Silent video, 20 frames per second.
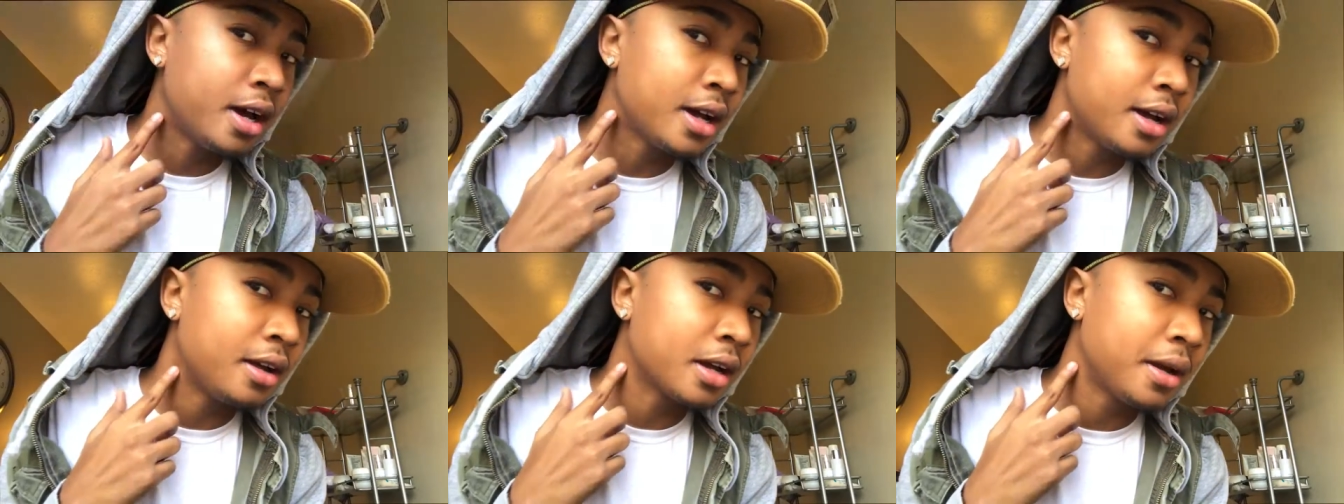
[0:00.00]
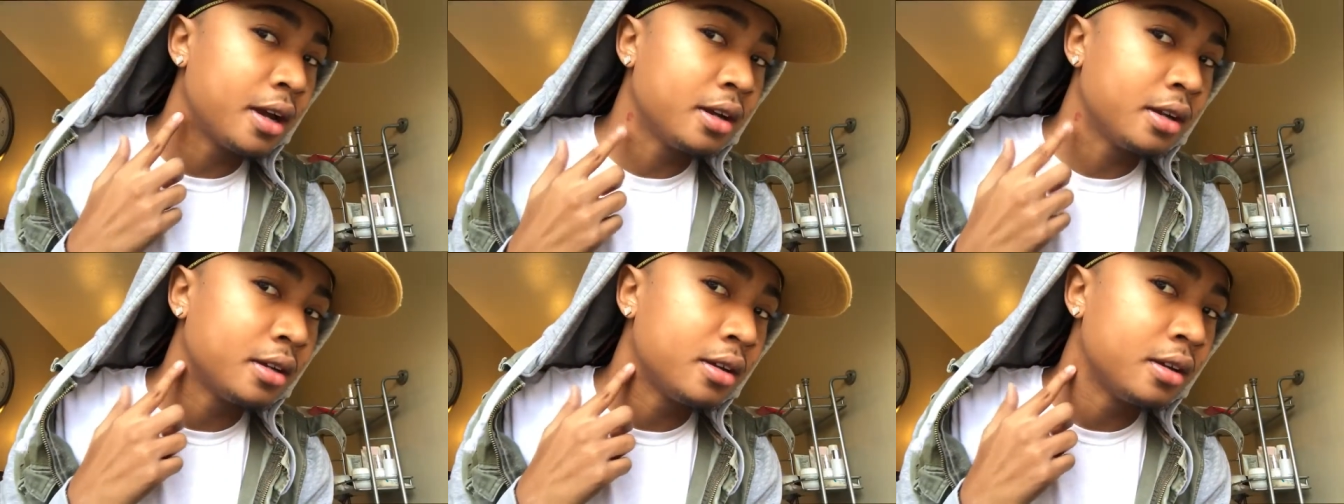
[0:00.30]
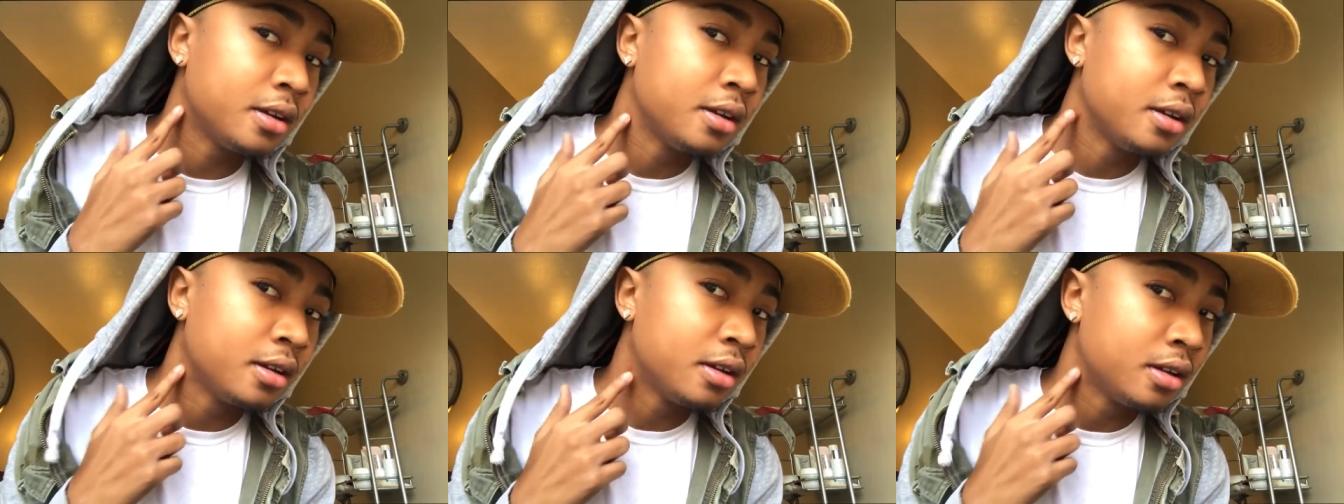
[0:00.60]
I got my hair.
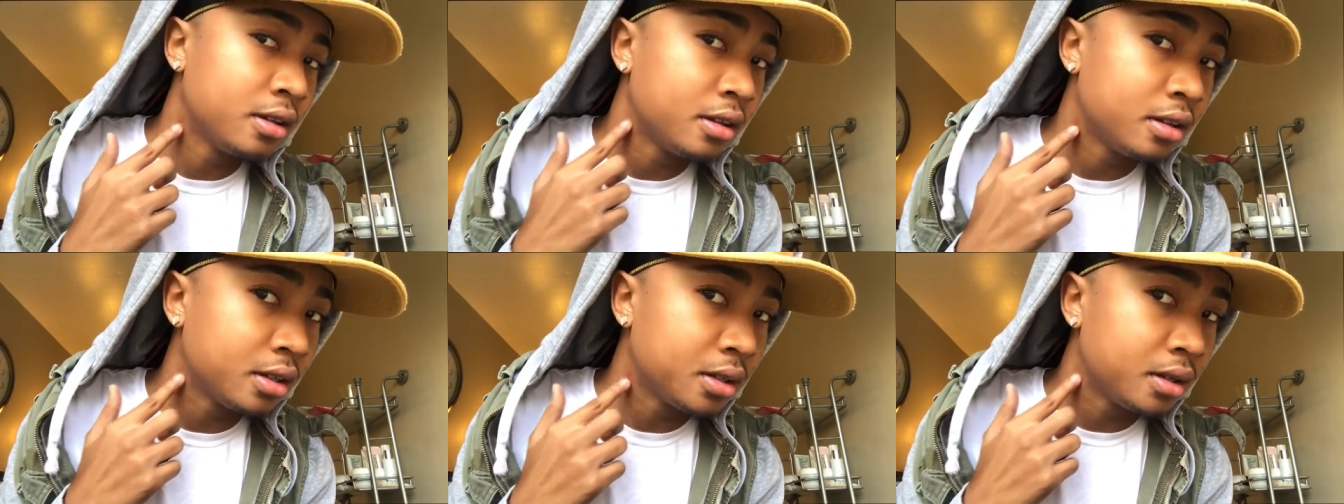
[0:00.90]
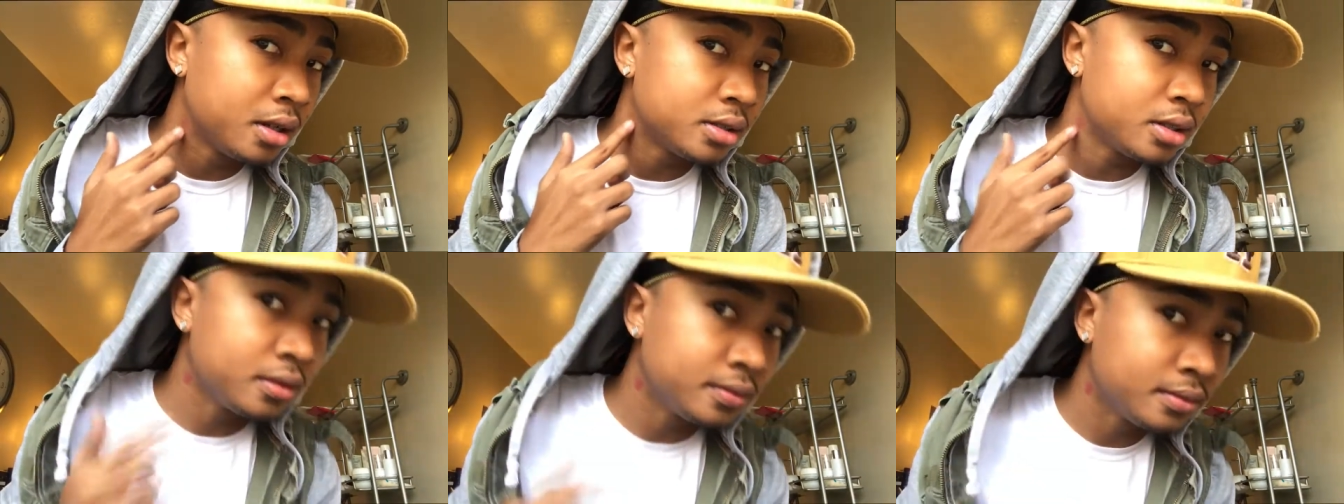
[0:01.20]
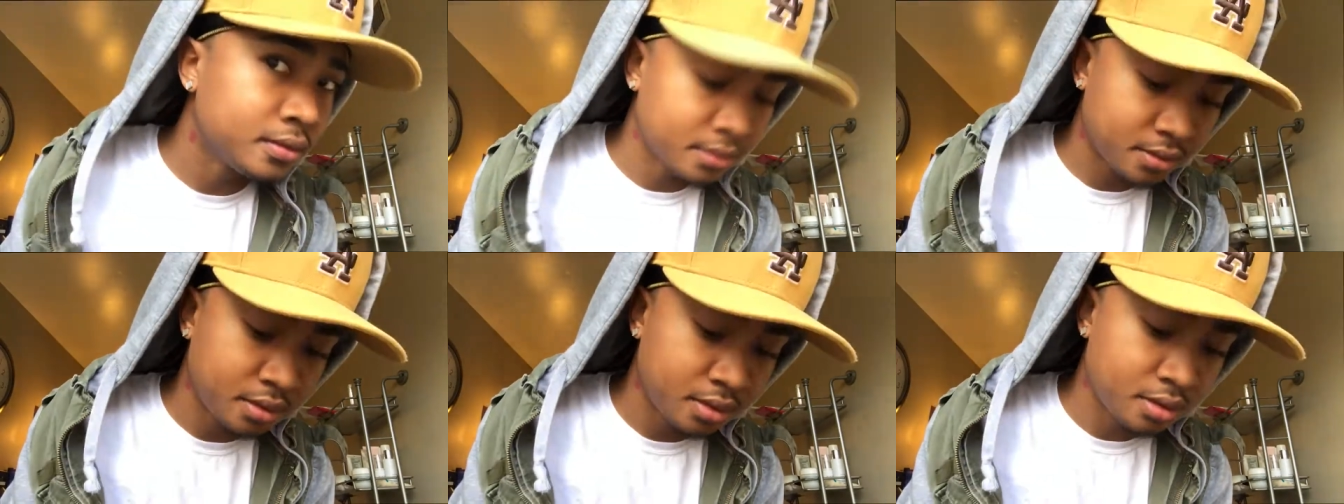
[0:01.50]
Put my hair up.
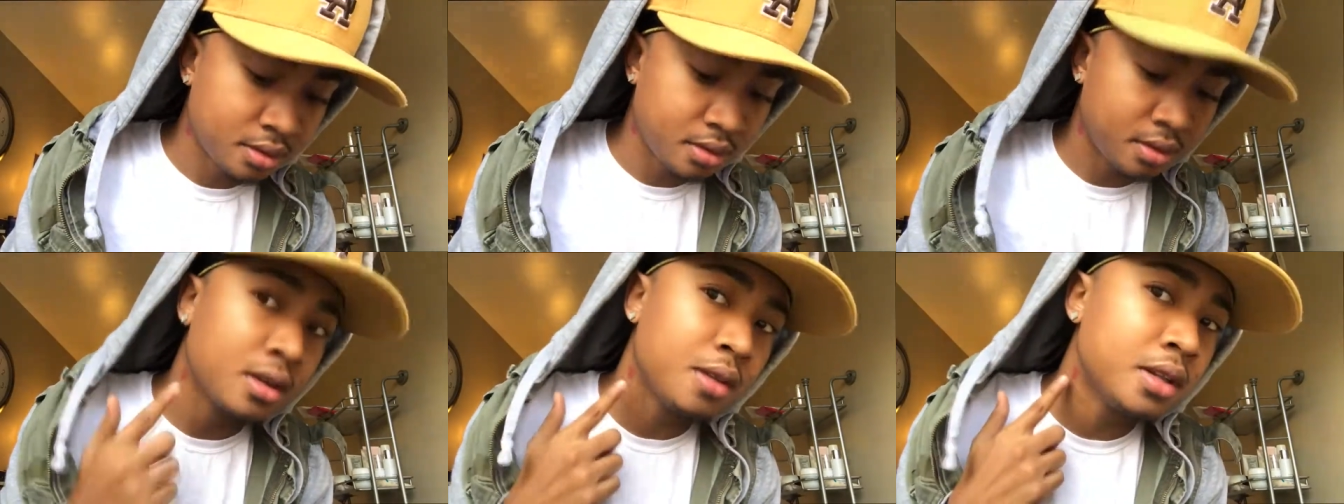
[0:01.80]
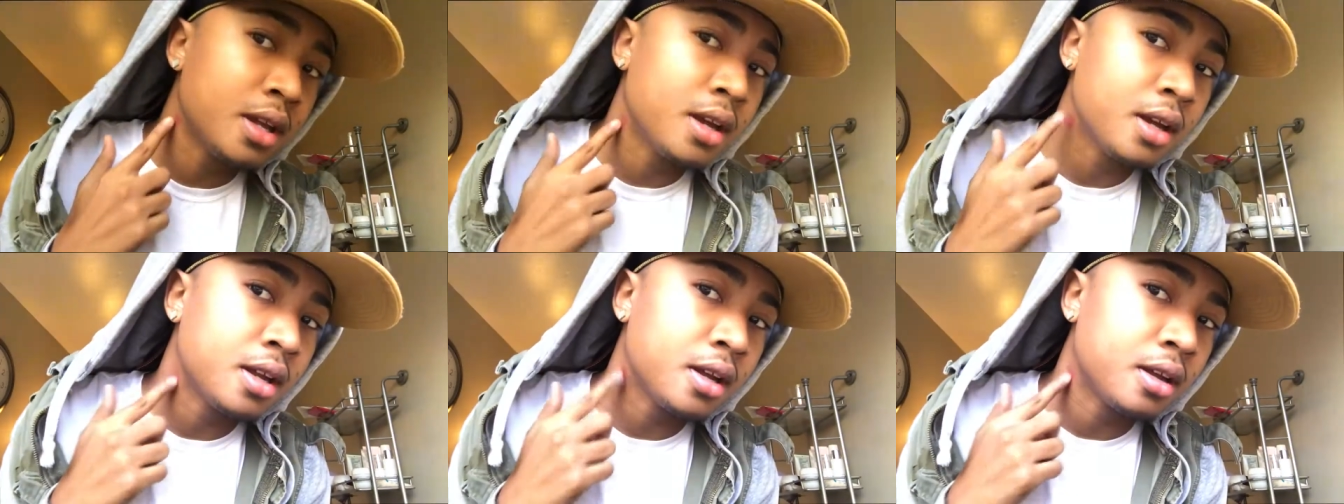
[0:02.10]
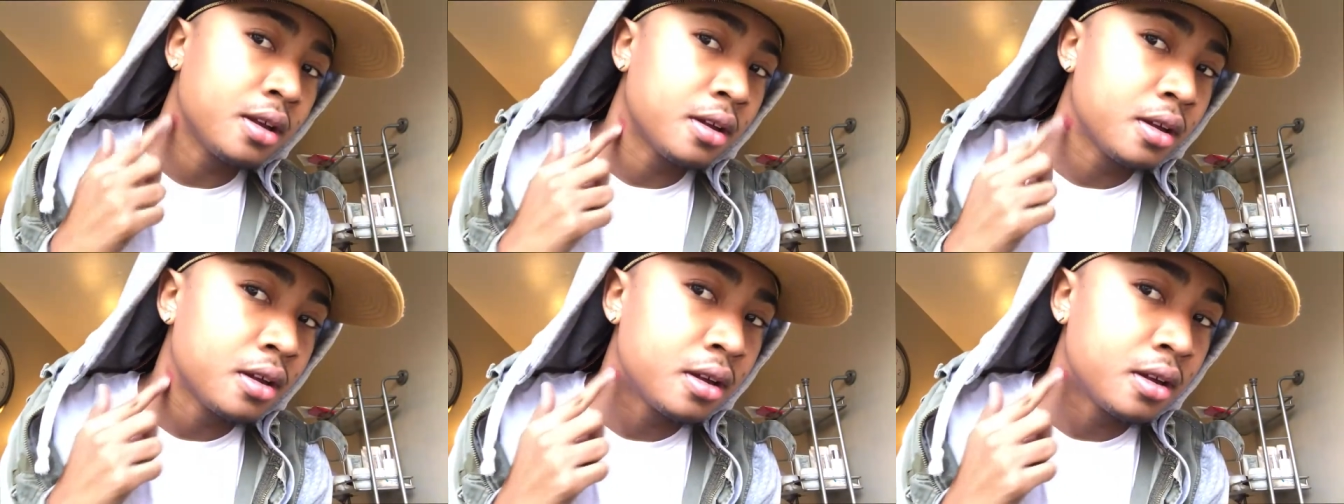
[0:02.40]
Put that thing in there.